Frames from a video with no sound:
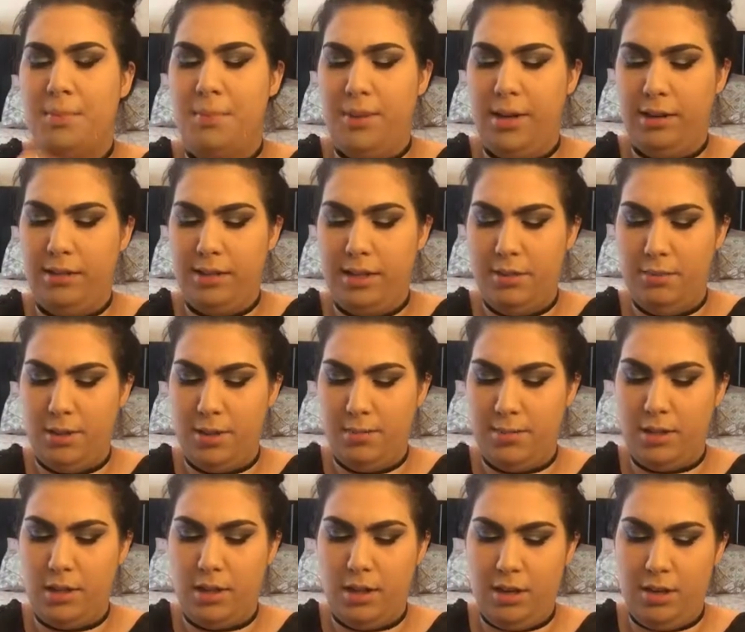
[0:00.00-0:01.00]
it barely
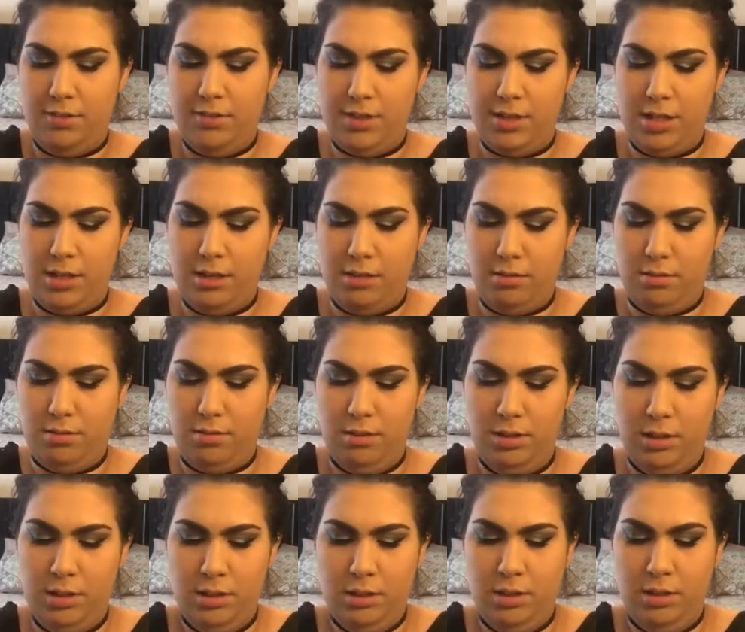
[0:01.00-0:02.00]
rubs off,
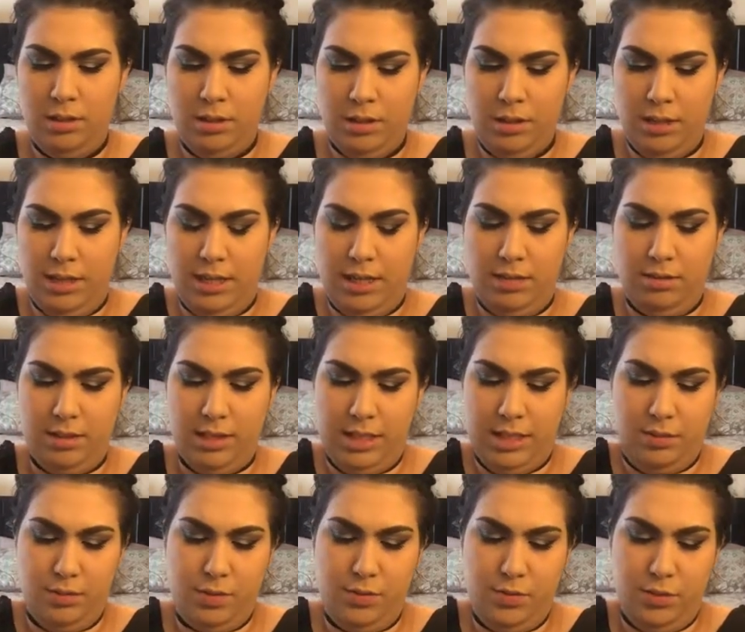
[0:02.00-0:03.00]
so, and I don't
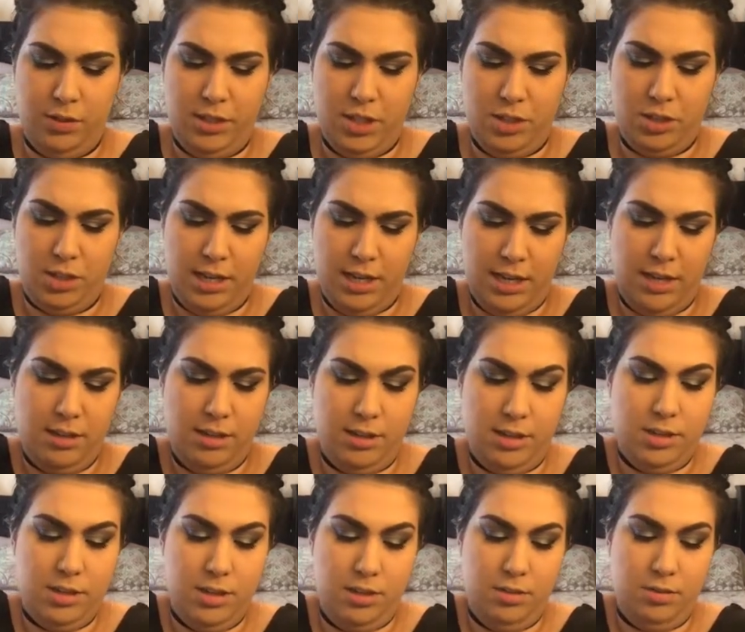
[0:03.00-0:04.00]
think it was fully dry
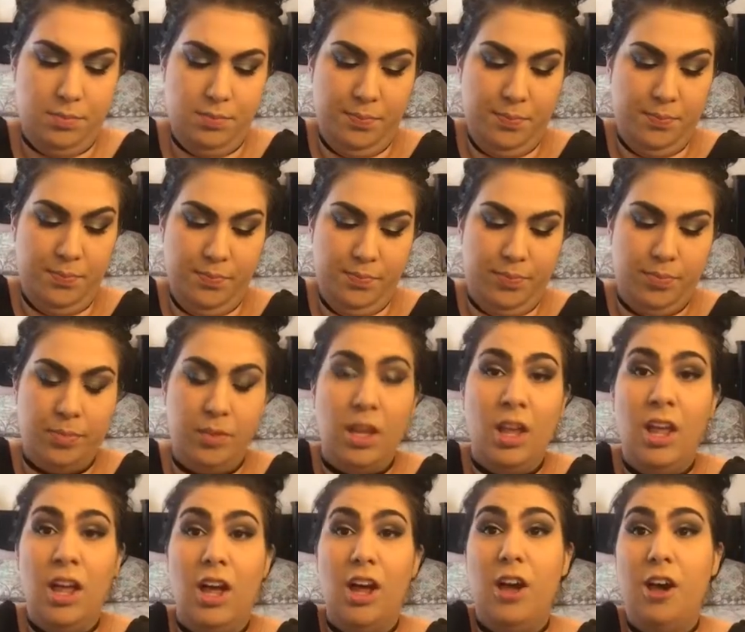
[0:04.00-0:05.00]
either, so
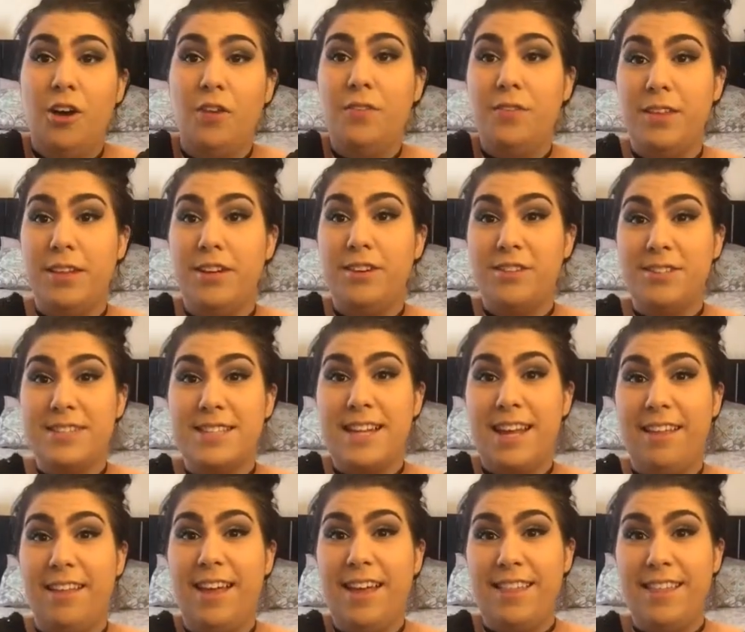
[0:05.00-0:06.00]
hopefully it'll
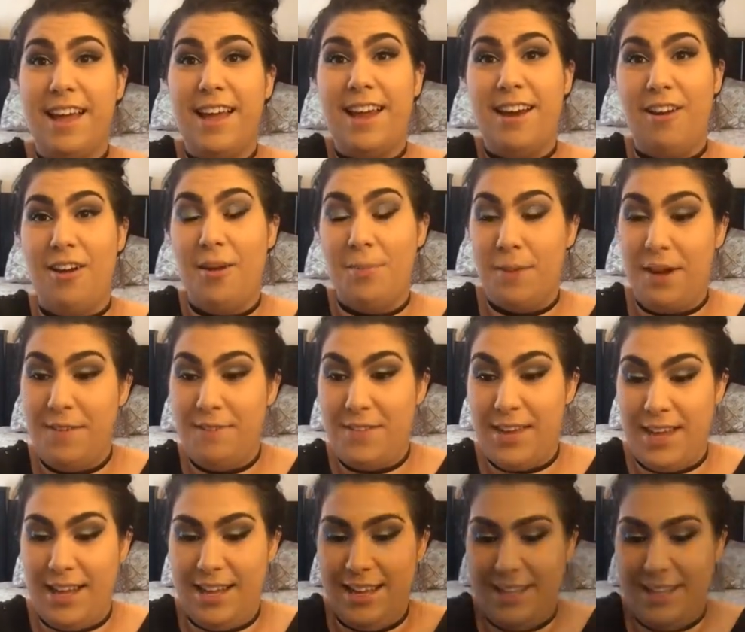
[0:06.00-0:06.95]
stay like that on my